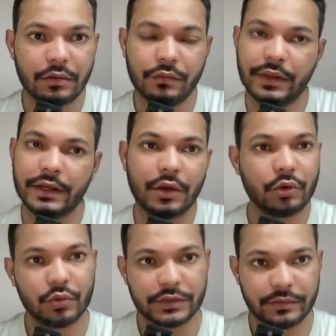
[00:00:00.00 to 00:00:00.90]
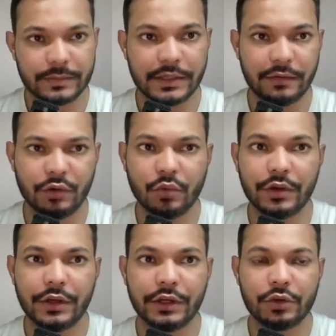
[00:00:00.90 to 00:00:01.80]
we can now close the website. We
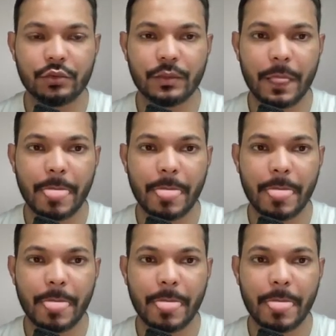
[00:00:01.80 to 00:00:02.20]
don't need to